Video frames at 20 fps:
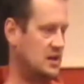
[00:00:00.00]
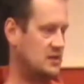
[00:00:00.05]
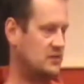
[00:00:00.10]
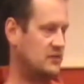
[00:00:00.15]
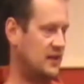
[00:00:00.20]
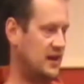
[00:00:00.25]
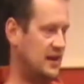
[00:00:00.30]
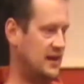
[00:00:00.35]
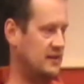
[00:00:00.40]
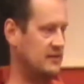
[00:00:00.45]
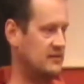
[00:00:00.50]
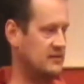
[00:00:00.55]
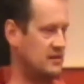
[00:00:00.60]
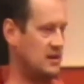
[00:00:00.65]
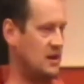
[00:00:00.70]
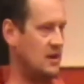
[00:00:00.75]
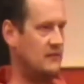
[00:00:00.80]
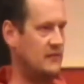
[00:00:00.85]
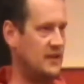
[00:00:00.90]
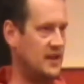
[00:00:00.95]
file
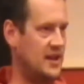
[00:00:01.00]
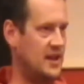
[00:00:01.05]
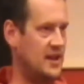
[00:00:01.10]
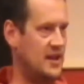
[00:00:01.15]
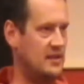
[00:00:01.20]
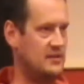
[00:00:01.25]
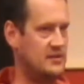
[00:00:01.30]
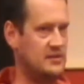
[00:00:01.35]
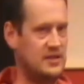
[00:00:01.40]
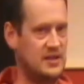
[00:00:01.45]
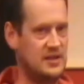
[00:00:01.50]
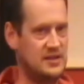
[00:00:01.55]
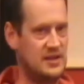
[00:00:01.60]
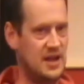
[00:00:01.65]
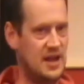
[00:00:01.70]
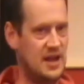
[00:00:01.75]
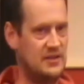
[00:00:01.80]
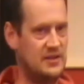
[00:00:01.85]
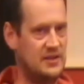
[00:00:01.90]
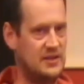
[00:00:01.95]
over here to this
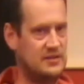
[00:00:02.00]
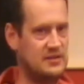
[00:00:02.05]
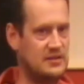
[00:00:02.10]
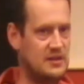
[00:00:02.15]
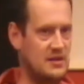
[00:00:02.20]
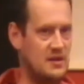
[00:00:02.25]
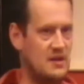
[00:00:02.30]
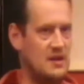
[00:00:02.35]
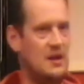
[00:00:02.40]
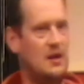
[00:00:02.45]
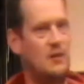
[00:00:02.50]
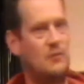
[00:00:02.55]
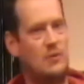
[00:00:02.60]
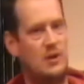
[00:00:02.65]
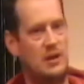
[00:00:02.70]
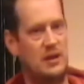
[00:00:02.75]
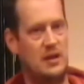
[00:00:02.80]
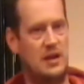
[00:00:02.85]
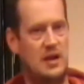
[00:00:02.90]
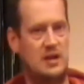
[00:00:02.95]
hard disk, and
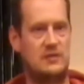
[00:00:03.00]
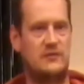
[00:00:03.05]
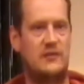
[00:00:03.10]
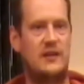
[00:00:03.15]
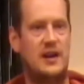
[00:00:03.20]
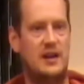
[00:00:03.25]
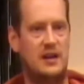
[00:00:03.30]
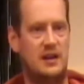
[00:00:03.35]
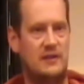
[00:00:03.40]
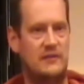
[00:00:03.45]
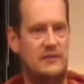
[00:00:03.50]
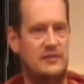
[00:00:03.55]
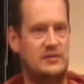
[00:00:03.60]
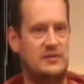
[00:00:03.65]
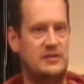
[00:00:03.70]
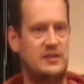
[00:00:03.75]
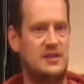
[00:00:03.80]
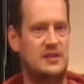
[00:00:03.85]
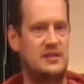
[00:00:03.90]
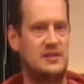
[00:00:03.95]
one large file over
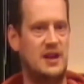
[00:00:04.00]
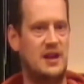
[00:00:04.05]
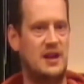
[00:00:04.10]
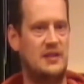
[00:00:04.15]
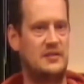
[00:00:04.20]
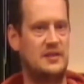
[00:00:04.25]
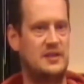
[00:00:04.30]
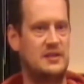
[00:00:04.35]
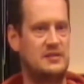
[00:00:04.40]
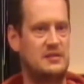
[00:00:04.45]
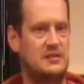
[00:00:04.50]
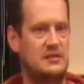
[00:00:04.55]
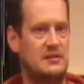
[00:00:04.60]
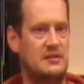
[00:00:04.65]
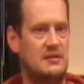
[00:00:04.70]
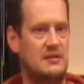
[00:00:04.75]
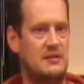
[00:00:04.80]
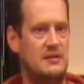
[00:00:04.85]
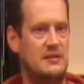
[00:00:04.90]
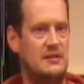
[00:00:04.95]
to this hard disk,
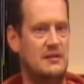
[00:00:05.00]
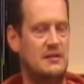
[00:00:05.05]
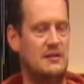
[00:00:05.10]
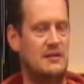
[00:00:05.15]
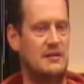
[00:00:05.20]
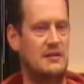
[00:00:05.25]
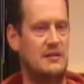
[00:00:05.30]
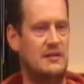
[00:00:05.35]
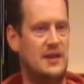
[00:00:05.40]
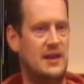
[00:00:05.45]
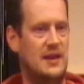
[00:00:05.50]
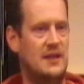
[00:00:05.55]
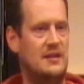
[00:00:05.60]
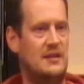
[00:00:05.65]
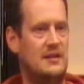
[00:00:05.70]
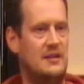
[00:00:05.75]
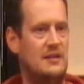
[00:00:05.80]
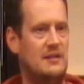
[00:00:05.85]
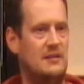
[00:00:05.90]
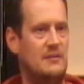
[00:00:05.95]

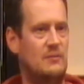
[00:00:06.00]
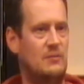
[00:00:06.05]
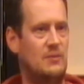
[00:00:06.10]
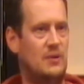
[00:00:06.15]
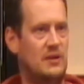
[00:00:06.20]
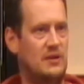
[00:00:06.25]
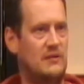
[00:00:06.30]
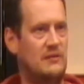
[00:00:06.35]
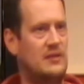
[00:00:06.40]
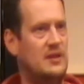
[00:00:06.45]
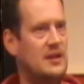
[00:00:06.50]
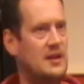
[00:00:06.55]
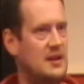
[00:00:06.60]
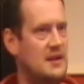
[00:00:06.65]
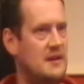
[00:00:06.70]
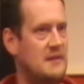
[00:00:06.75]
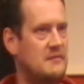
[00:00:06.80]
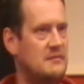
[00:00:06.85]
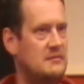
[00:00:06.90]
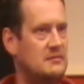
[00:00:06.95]
then one of the
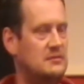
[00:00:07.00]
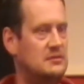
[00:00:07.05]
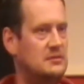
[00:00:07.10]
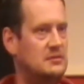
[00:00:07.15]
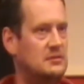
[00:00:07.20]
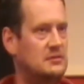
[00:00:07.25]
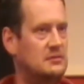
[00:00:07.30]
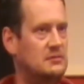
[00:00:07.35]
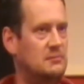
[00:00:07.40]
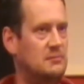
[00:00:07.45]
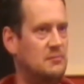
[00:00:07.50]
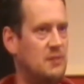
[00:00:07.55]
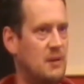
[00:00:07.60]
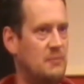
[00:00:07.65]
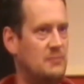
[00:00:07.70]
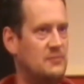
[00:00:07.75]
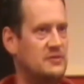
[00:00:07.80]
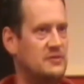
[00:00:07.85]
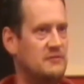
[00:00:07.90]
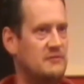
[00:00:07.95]

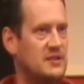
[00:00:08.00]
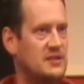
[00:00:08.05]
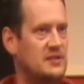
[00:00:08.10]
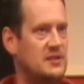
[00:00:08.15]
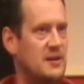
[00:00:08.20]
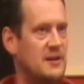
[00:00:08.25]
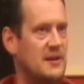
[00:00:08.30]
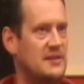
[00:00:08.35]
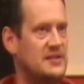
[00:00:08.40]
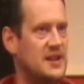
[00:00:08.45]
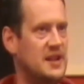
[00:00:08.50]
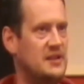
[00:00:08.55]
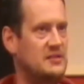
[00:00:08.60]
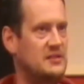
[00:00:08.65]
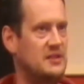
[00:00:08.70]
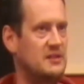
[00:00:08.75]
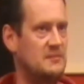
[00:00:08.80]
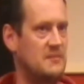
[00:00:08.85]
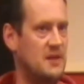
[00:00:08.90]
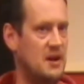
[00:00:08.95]
problems that RiskOS has
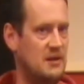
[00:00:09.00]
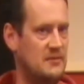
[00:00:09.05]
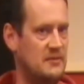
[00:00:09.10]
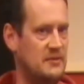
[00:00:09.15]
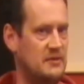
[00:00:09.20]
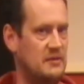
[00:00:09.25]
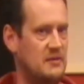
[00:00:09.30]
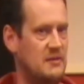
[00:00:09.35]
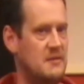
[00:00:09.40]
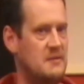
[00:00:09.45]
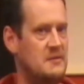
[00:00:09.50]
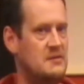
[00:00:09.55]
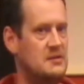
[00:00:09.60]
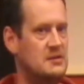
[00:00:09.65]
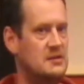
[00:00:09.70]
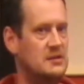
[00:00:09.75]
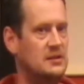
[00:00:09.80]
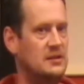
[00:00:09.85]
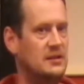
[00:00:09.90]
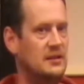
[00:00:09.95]
at the moment.
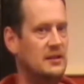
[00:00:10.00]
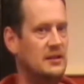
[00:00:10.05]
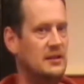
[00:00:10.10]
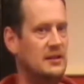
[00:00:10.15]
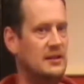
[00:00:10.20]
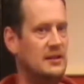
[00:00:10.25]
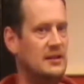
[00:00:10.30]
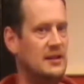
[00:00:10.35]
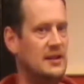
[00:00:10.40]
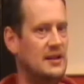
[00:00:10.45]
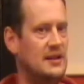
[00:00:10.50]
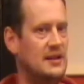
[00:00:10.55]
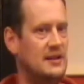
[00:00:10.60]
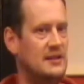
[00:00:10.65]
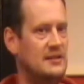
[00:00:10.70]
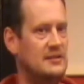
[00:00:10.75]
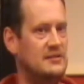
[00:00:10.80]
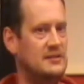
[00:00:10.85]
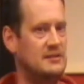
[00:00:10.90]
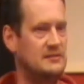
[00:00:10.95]

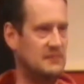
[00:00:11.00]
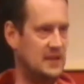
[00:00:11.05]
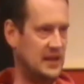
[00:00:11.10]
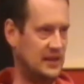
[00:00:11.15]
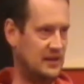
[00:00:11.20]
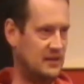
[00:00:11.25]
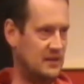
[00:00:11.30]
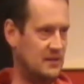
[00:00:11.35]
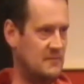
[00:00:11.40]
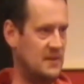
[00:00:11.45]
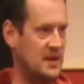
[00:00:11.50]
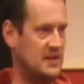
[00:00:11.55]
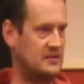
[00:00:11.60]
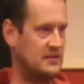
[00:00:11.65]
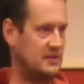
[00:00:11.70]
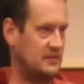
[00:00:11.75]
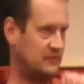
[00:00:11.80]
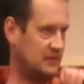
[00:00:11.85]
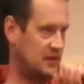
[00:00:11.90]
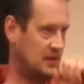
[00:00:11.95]
Is like going back
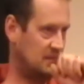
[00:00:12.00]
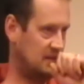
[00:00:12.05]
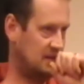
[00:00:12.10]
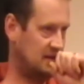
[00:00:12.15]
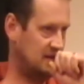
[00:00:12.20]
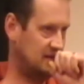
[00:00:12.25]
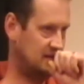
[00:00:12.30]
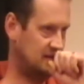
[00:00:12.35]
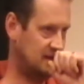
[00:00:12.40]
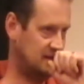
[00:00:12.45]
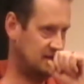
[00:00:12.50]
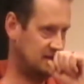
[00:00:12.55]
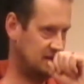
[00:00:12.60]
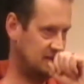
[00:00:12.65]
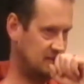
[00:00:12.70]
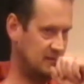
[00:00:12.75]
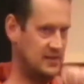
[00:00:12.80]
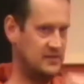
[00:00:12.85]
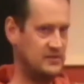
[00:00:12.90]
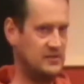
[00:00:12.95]
to the floppy disk
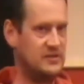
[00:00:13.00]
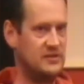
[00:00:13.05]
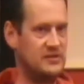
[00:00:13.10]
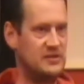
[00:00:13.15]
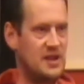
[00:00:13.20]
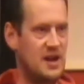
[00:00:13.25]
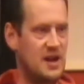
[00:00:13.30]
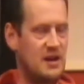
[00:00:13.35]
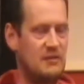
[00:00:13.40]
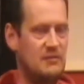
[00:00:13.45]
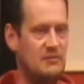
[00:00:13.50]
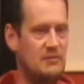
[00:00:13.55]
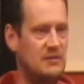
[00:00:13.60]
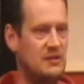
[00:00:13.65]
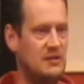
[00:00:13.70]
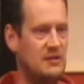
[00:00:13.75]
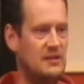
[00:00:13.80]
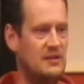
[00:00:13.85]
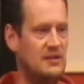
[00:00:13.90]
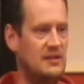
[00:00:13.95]
issue. Is there's no,
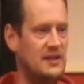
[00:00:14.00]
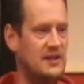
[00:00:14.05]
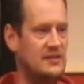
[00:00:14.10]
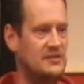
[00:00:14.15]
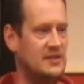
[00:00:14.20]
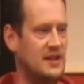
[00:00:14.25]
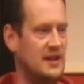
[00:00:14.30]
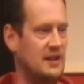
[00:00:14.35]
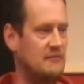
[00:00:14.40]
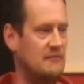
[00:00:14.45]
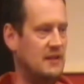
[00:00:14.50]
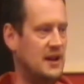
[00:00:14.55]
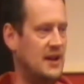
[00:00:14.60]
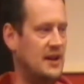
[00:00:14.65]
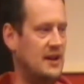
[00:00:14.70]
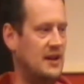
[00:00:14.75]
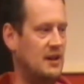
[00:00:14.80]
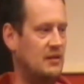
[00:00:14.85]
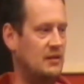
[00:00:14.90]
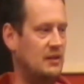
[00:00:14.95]
it's like
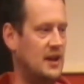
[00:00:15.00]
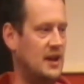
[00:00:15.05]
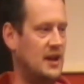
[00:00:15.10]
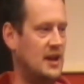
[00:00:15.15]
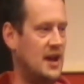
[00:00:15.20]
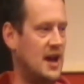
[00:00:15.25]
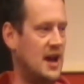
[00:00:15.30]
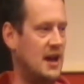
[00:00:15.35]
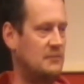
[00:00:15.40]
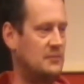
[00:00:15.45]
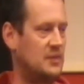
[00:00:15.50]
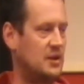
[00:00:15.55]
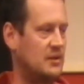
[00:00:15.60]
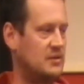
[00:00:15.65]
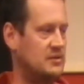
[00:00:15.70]
right, okay, I'm going